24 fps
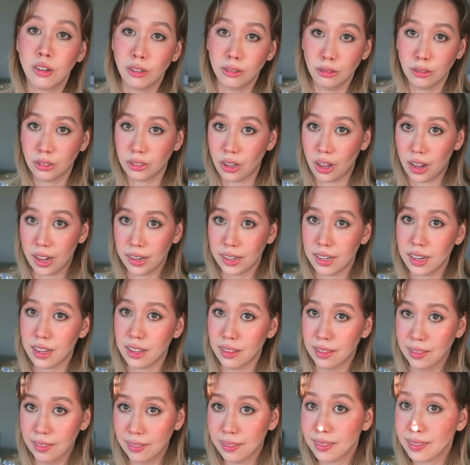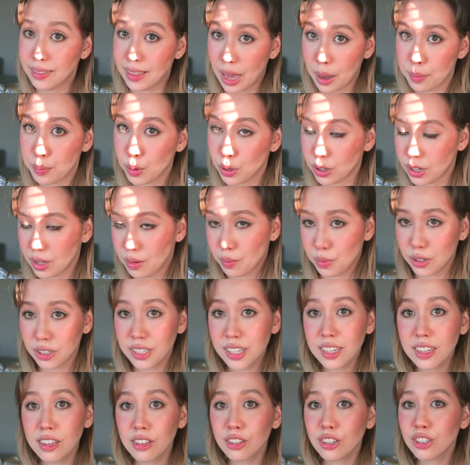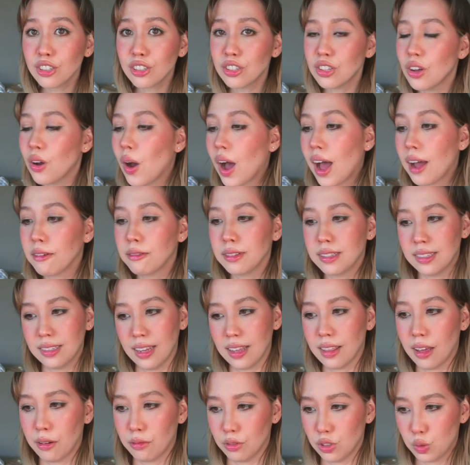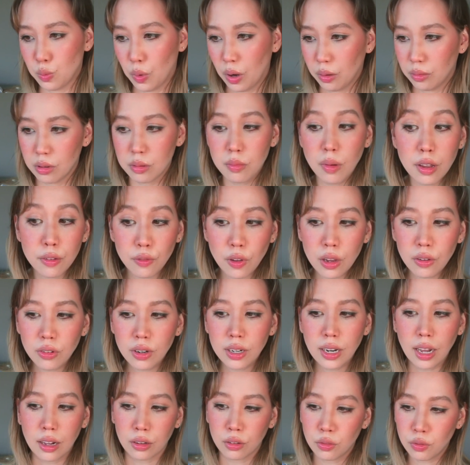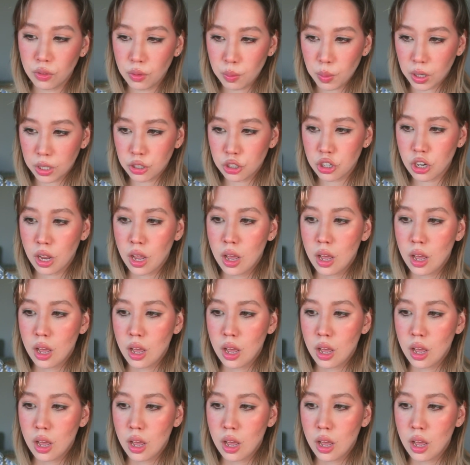goes on in that book in particular. So I would say that one's probably my favorite out of the bunch.